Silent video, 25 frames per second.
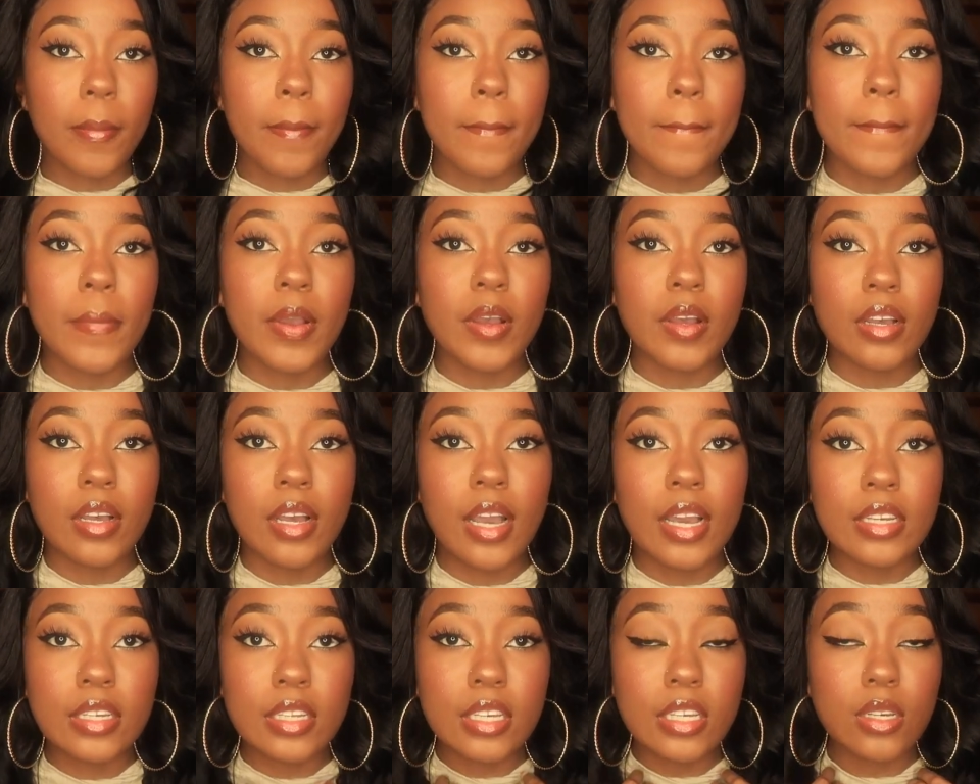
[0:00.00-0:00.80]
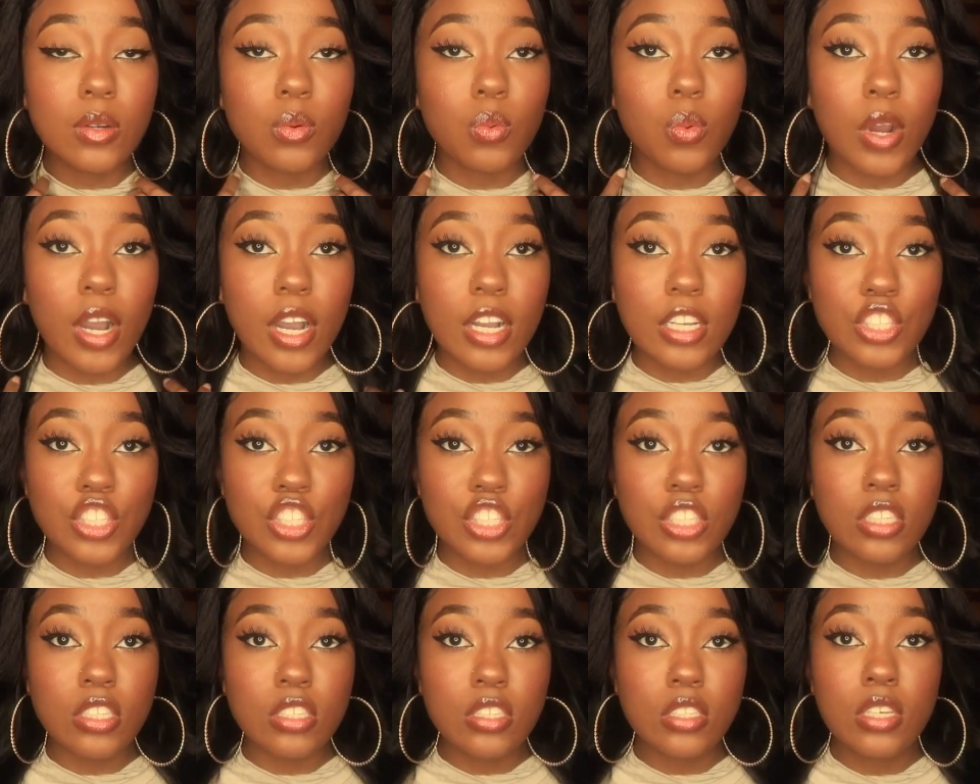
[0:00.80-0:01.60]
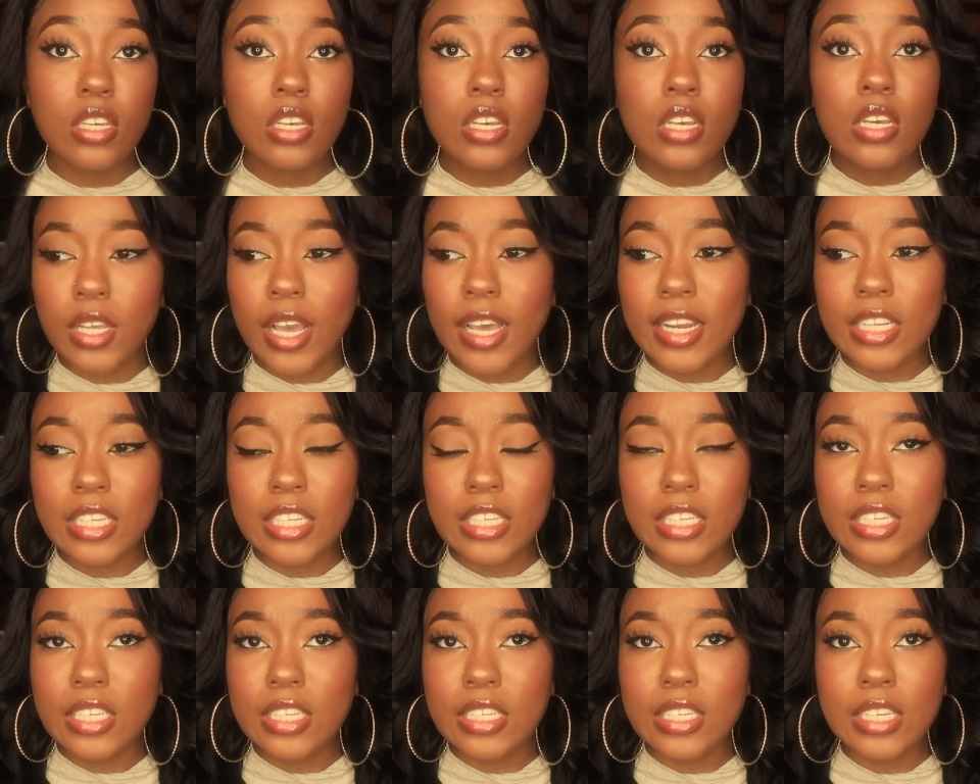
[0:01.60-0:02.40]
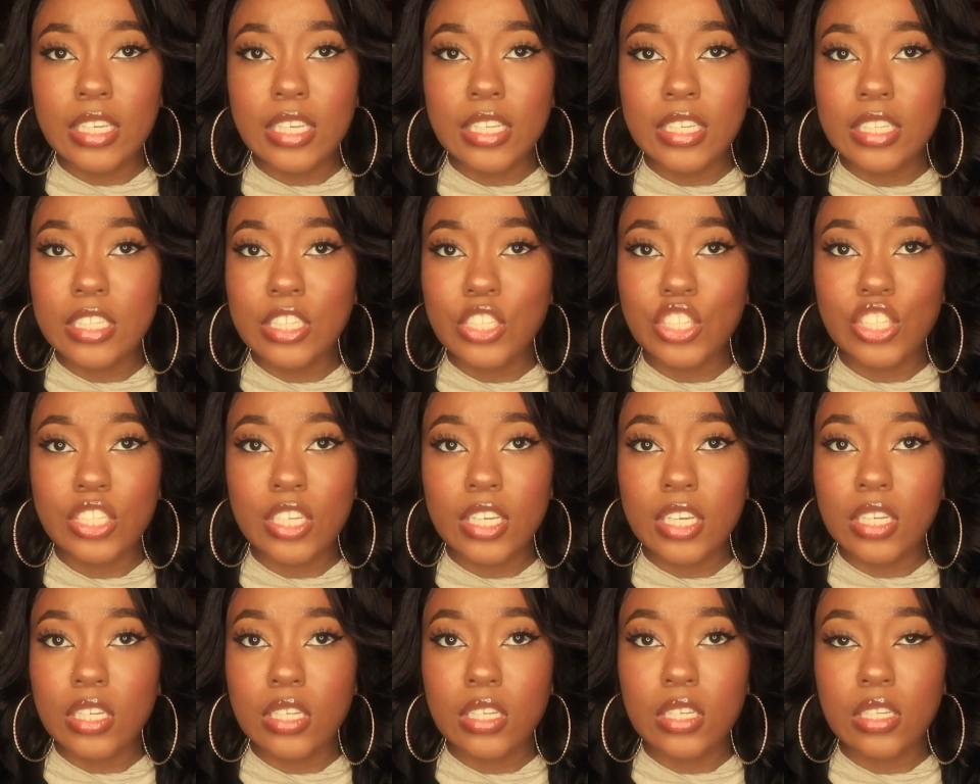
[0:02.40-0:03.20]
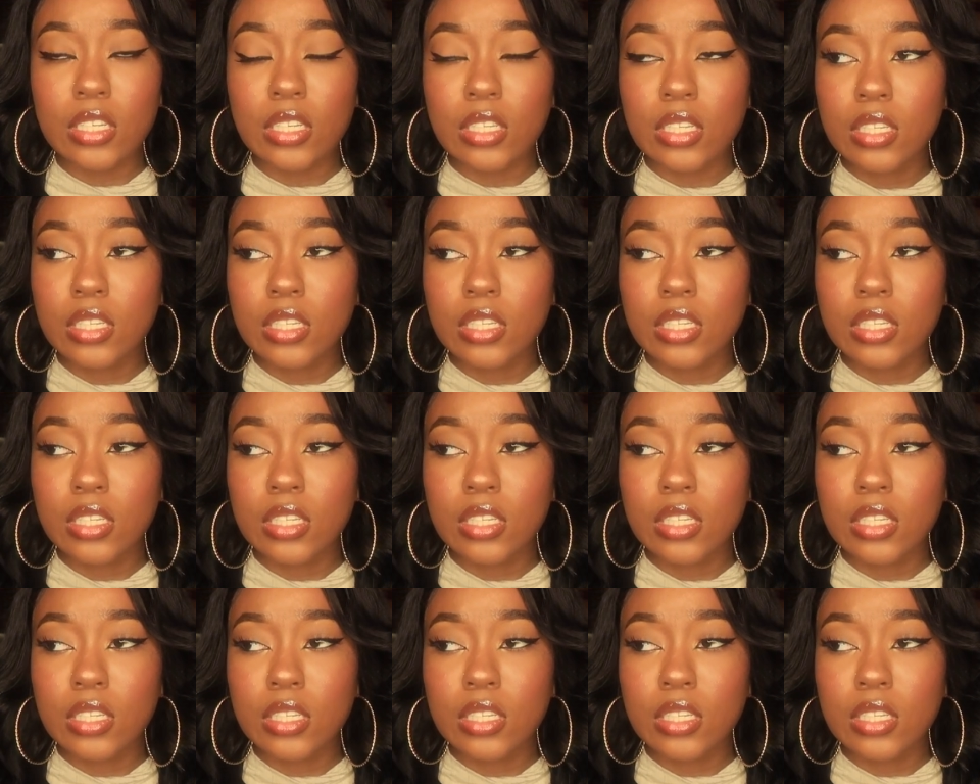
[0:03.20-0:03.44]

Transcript: but i did wash it i didn't get any shedding